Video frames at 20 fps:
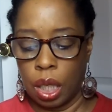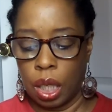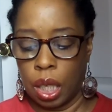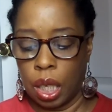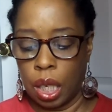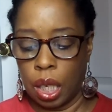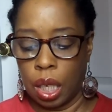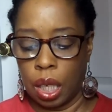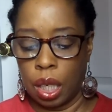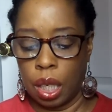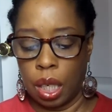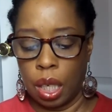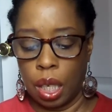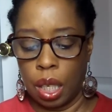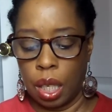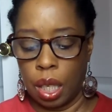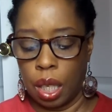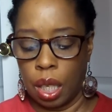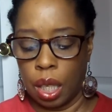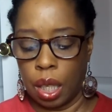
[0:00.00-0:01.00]
kit
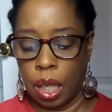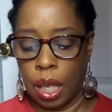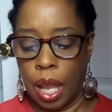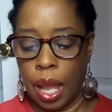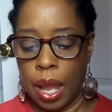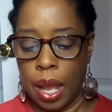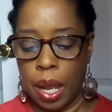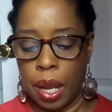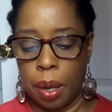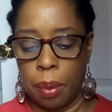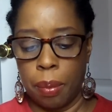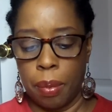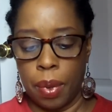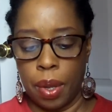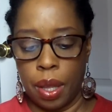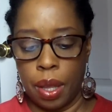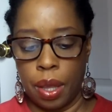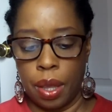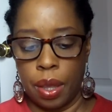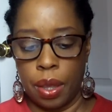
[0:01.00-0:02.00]
came
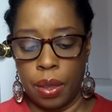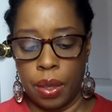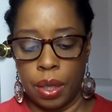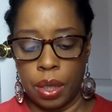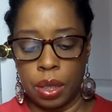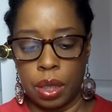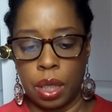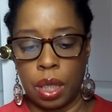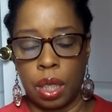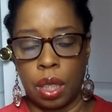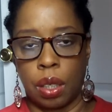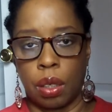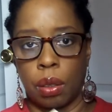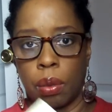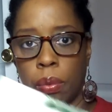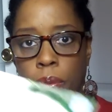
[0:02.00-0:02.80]
this here.